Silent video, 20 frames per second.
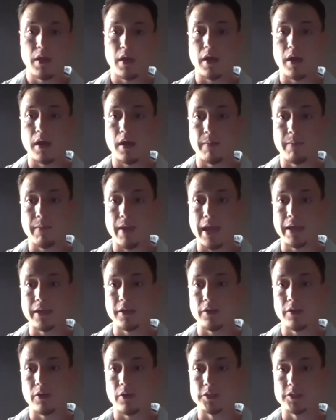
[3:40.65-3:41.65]
And
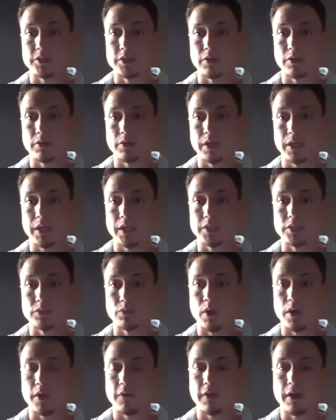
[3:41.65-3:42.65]
it also is
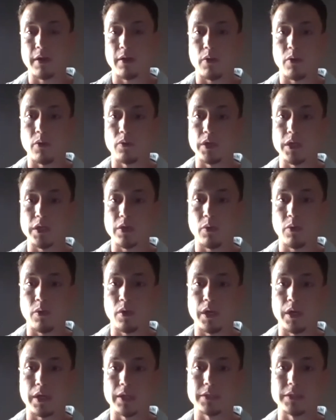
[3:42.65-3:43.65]
one of our only
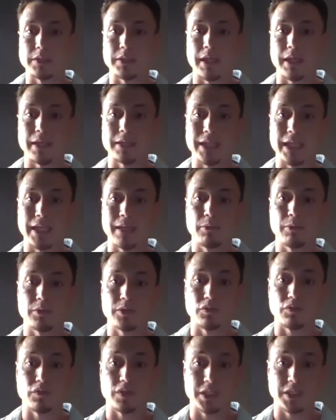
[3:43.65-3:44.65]
organs that is able
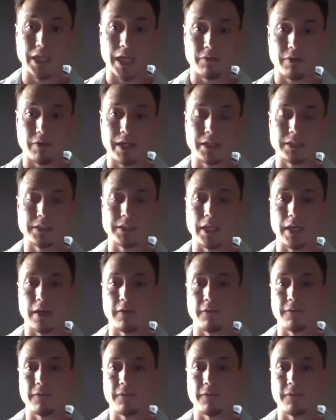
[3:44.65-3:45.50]
to regenerate itself.